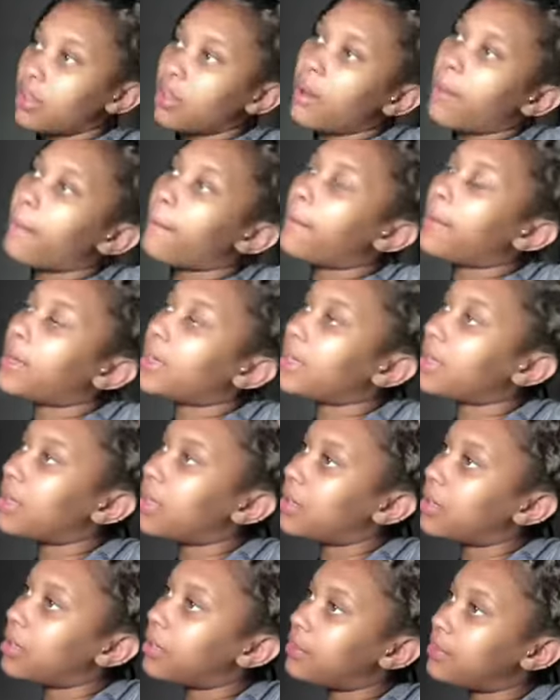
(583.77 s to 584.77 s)
But
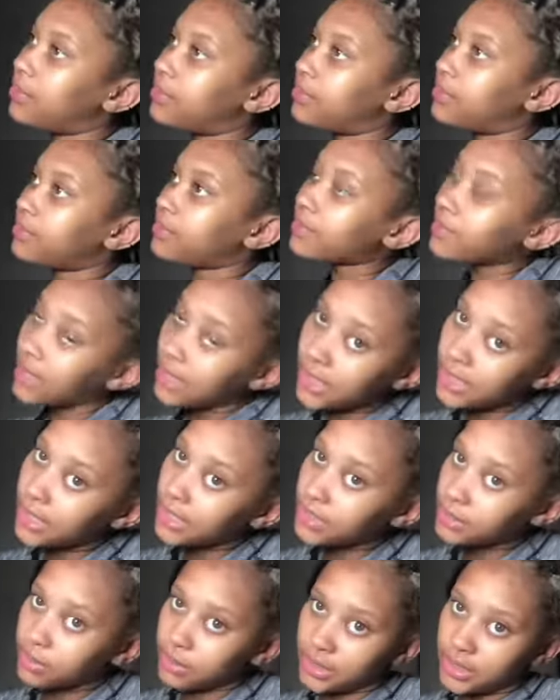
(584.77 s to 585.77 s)
it is
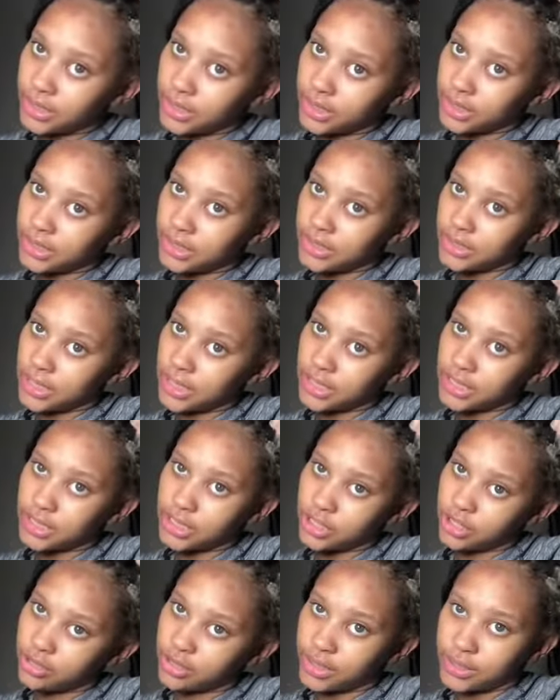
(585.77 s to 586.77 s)
what it is. I just know
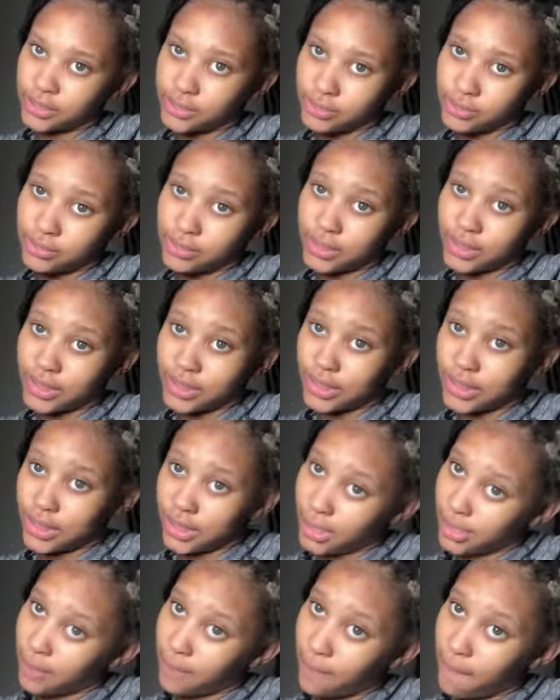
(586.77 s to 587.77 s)
not to do it
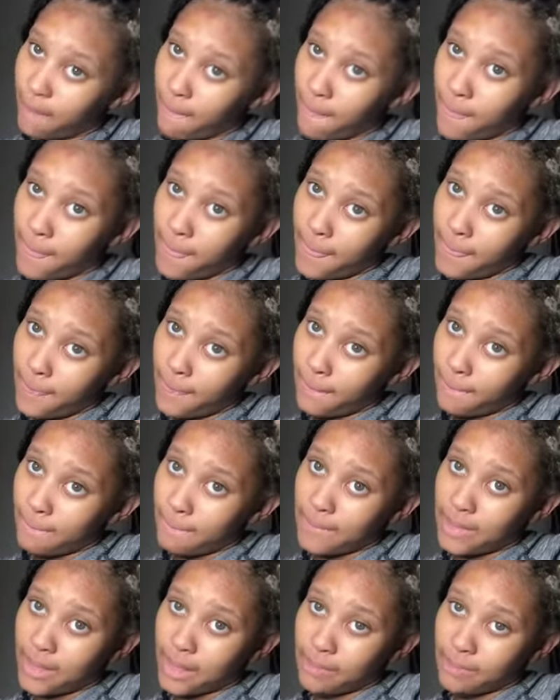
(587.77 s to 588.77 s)
again
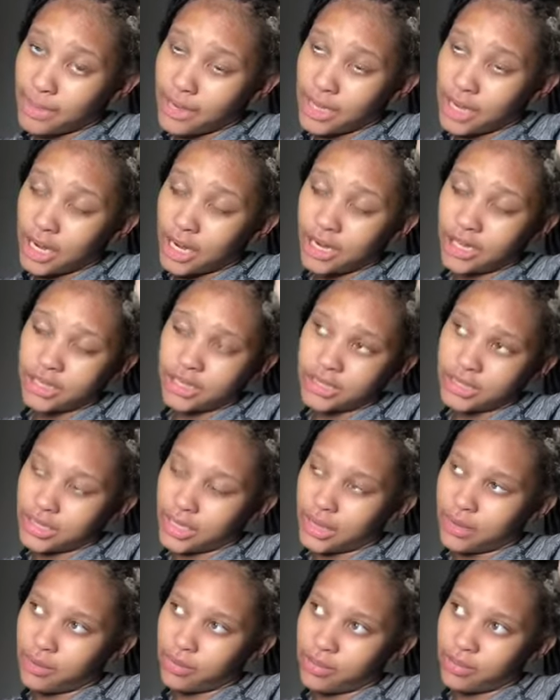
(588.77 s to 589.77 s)
and be careless, like,
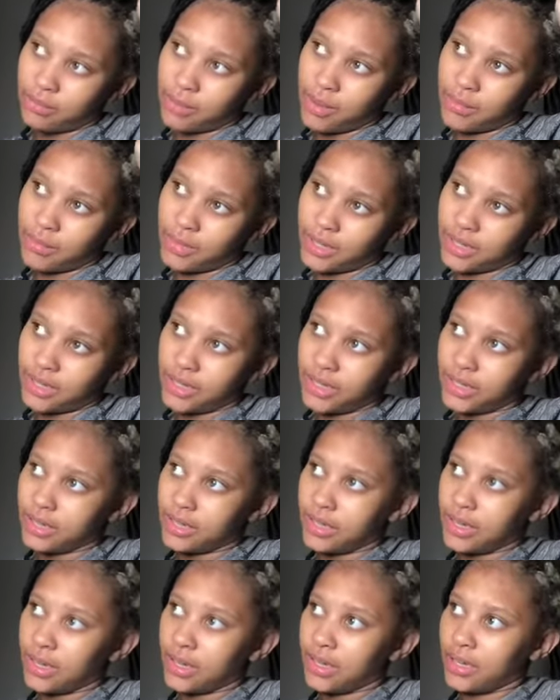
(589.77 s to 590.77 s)
with my money like
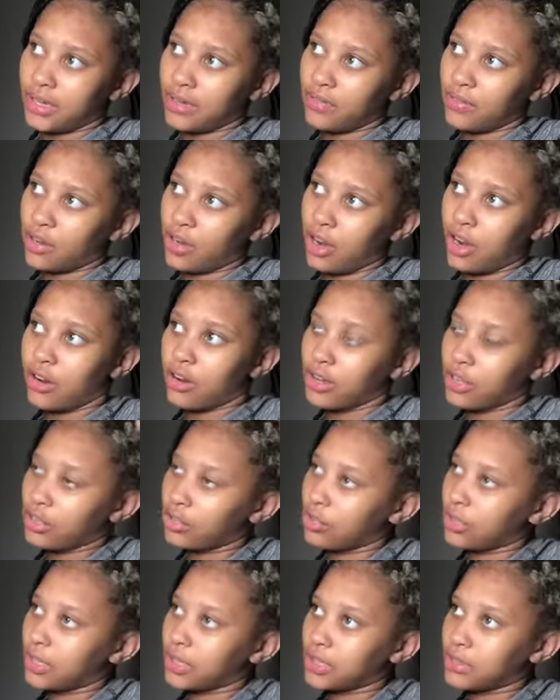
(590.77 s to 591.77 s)
that. Even though I already knew
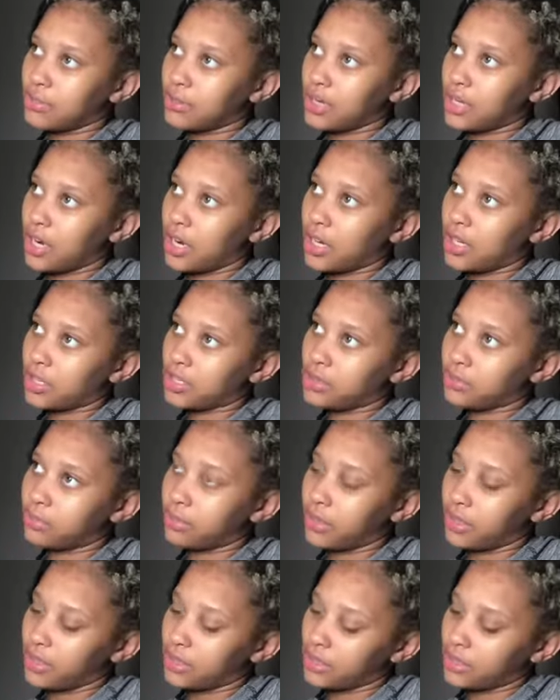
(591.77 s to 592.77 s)
not to be careless,
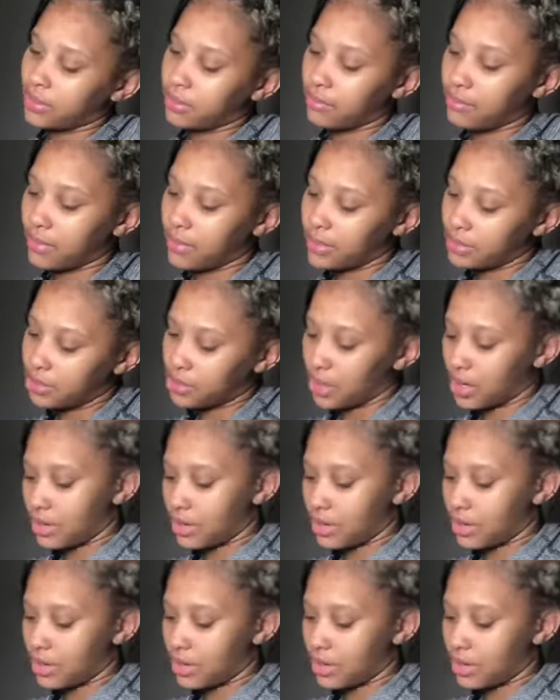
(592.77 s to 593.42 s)
but me trying to